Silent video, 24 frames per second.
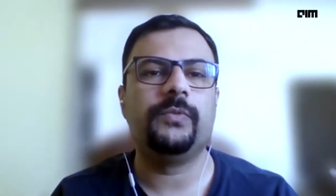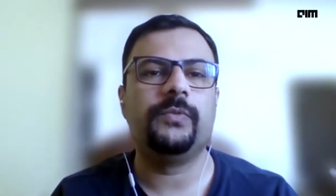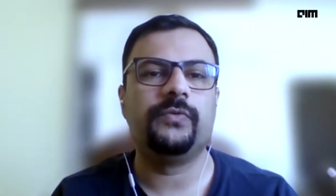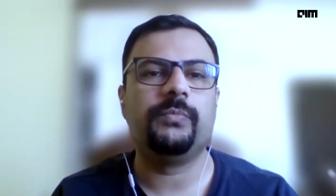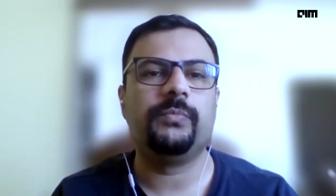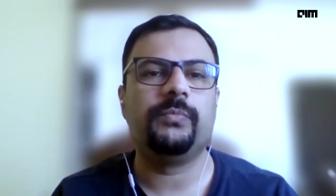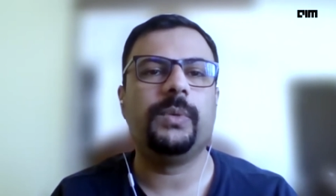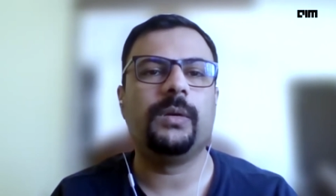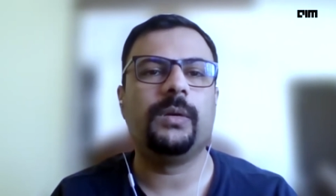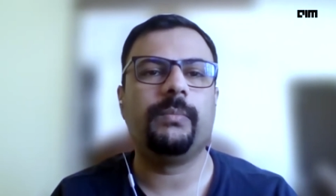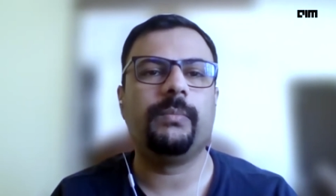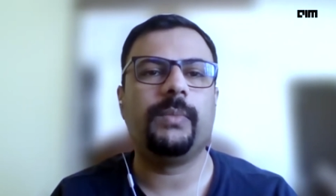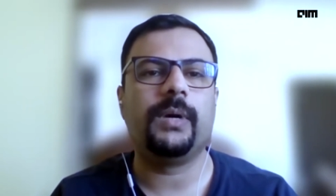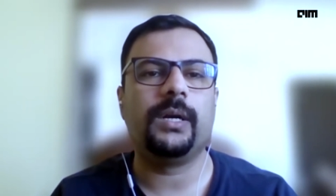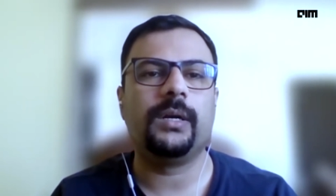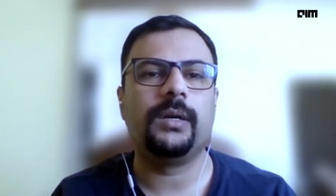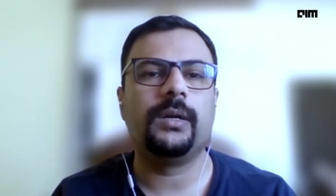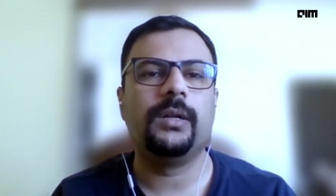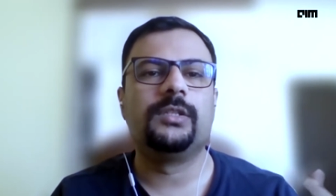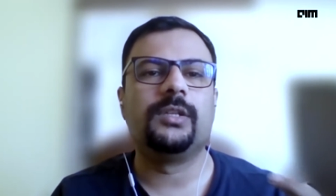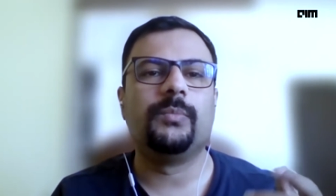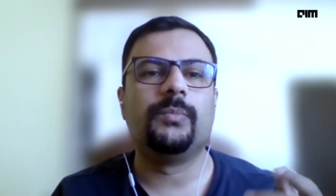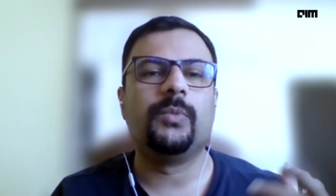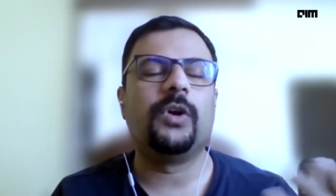spare part.
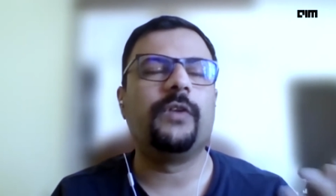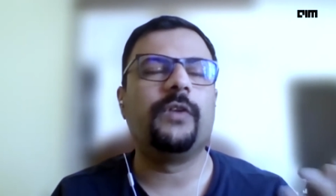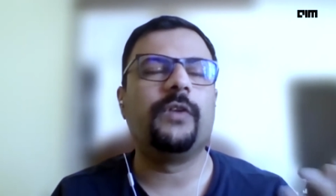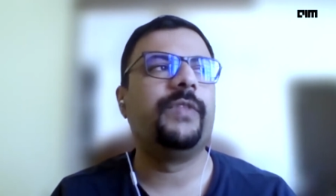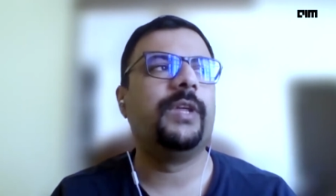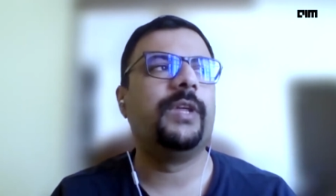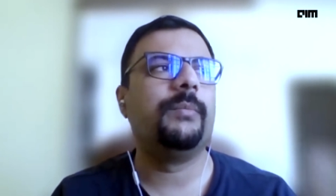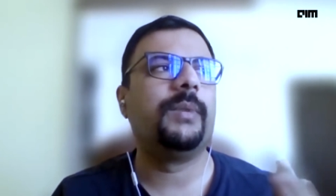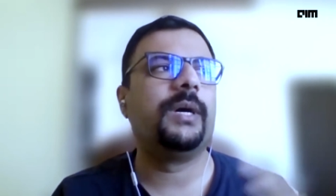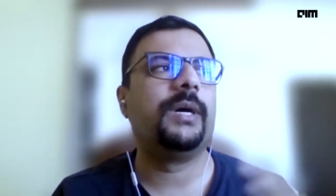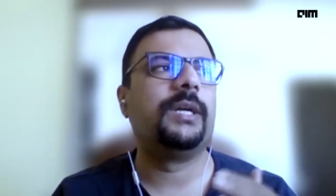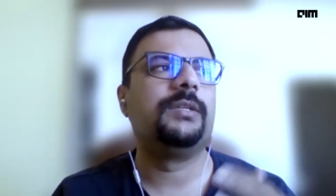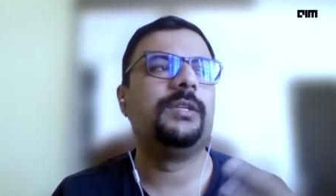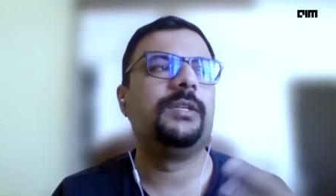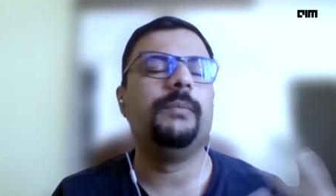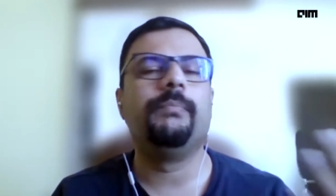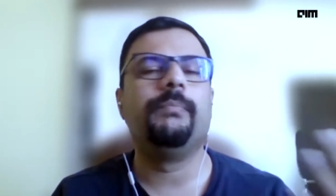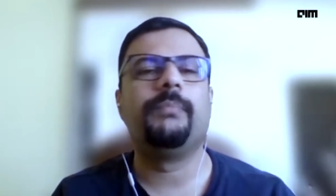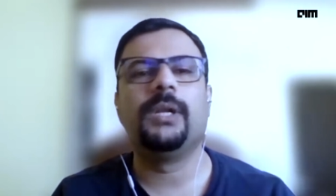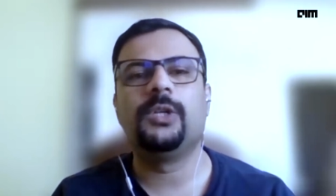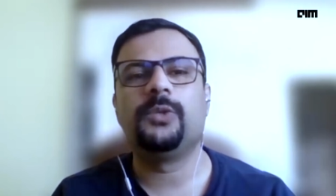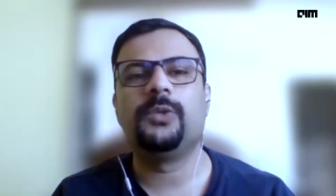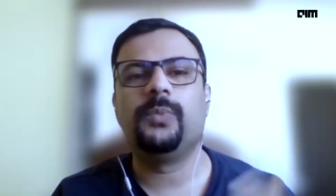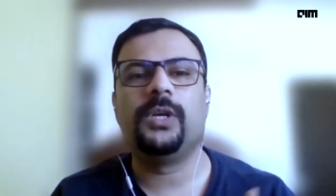Some of them are
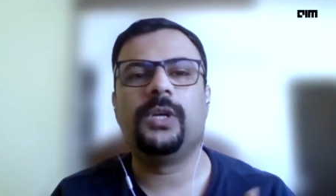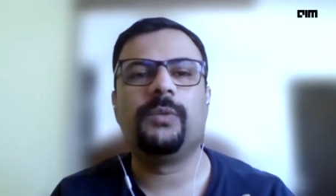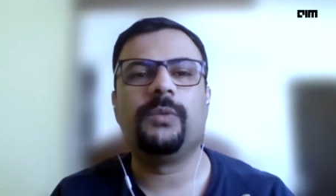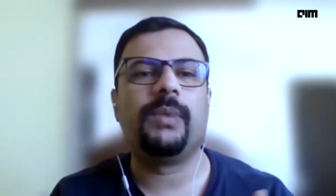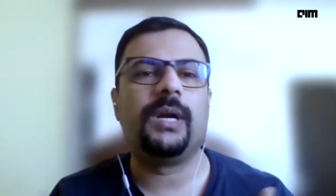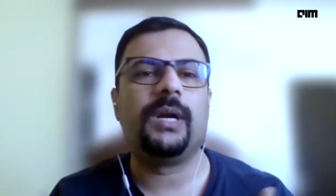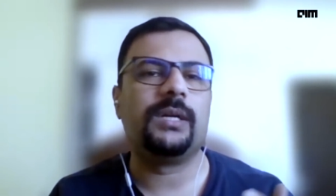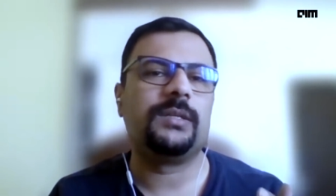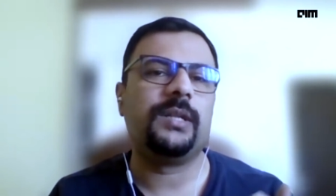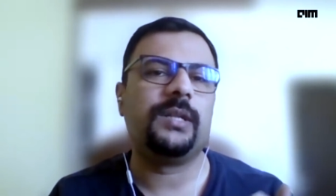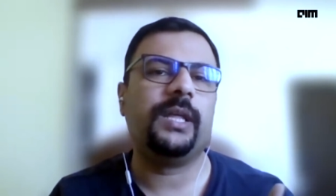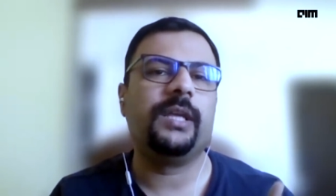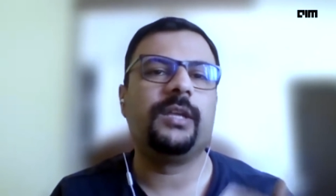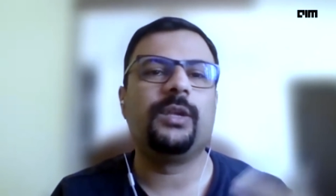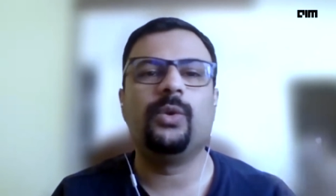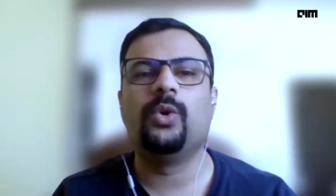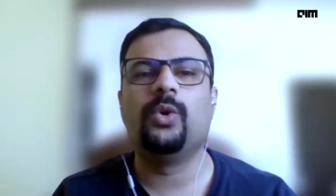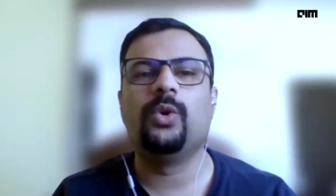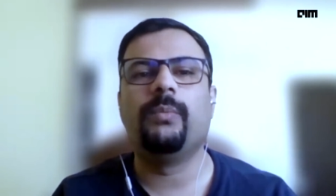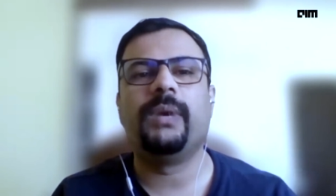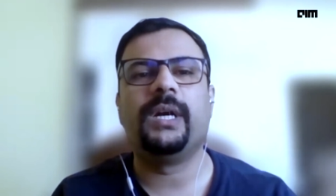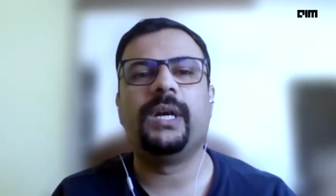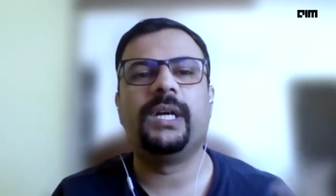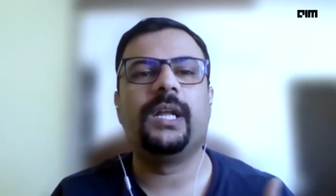simple spare parts like, you
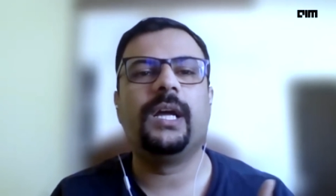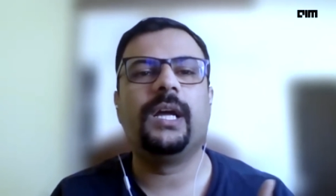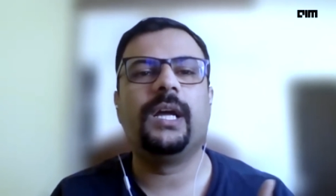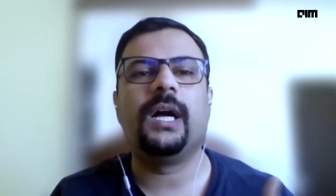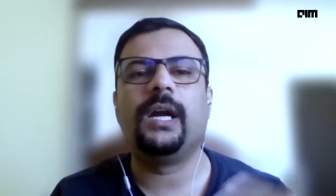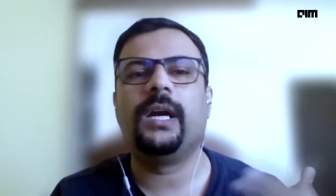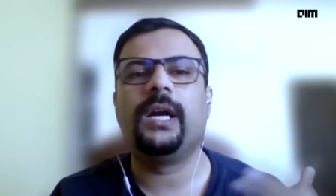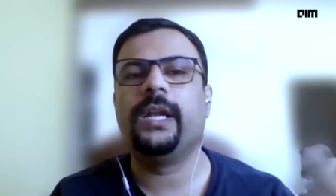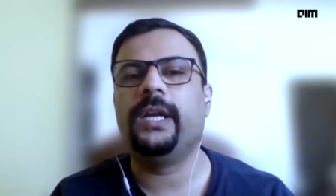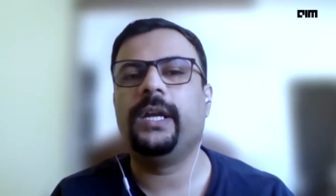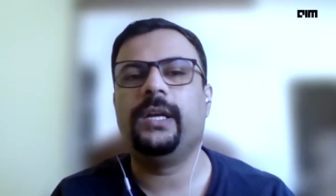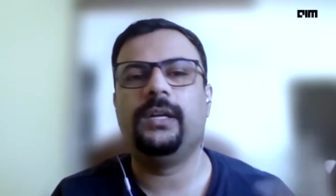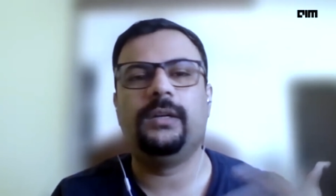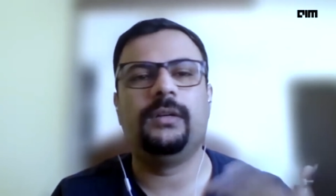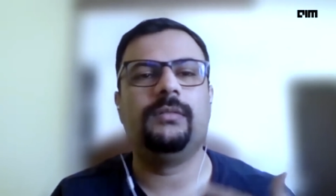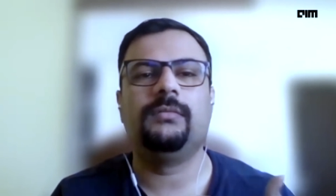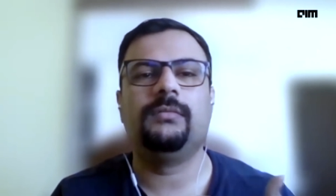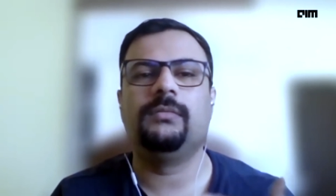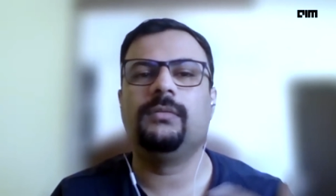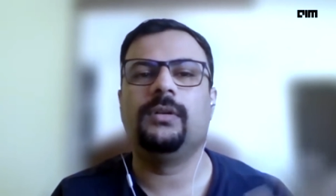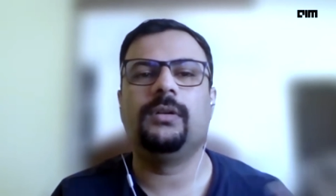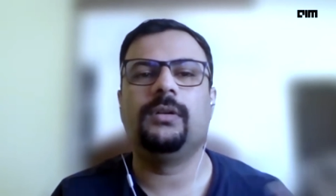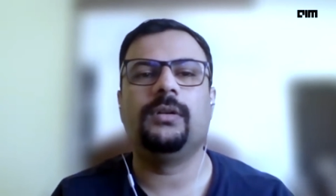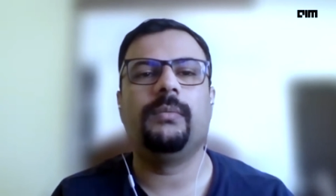know, mudguard and
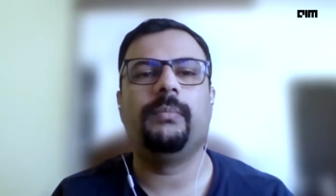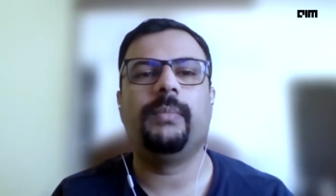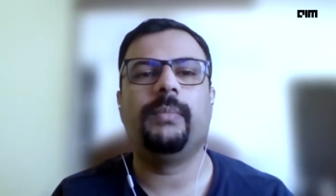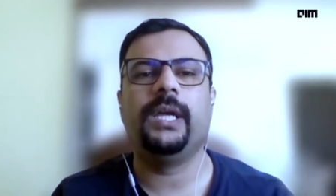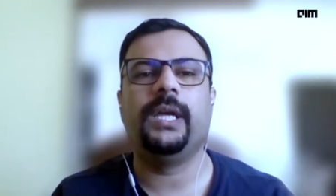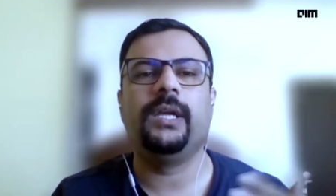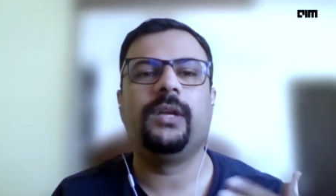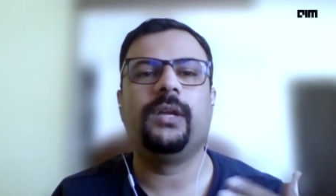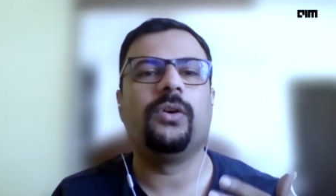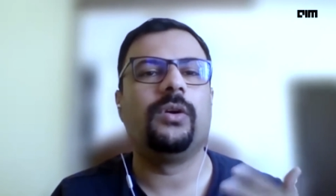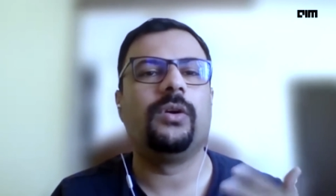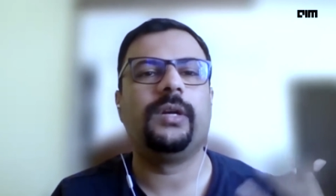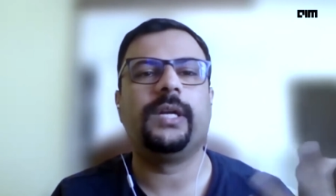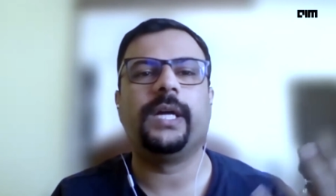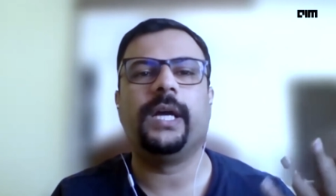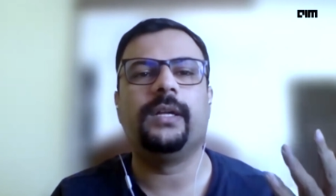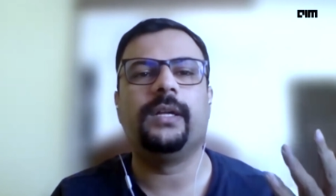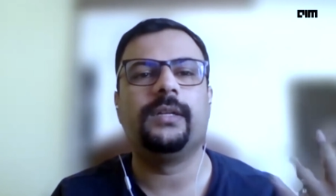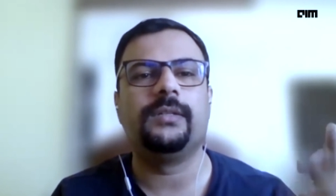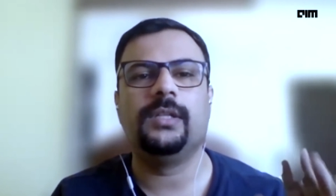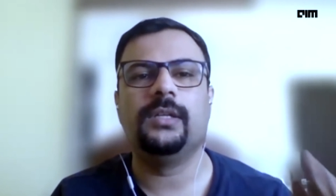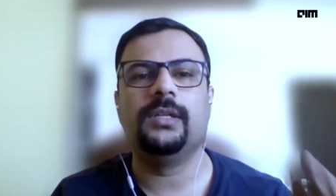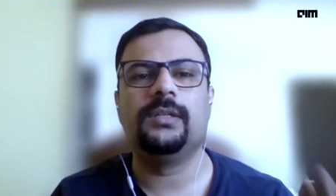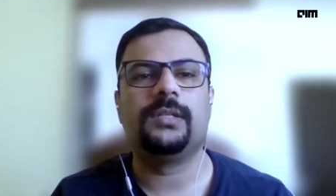uh, bike or
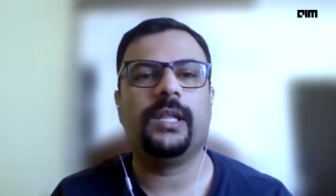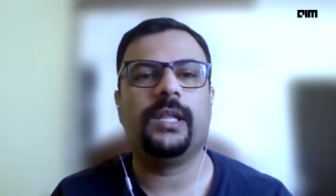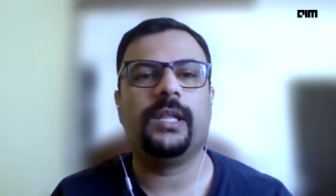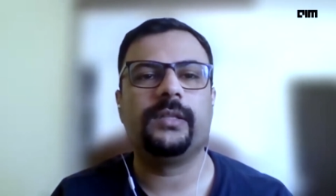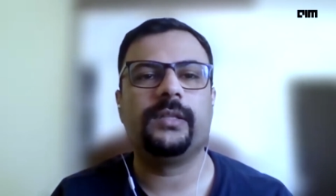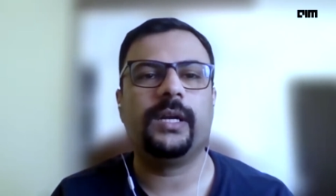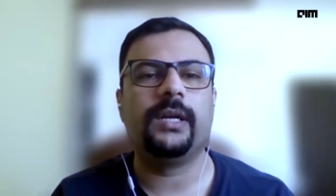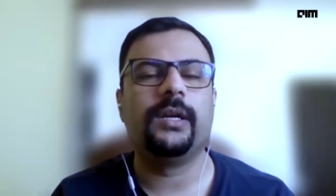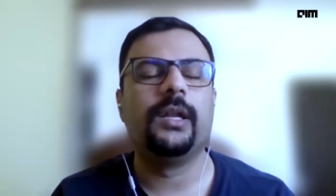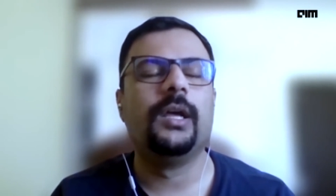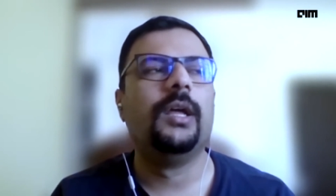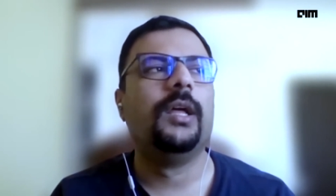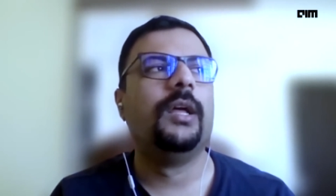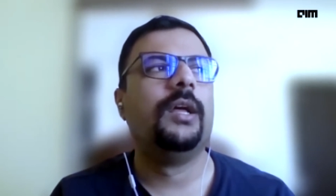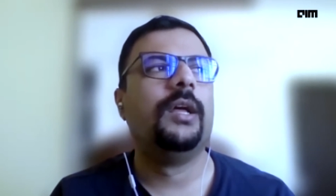tire, things like that.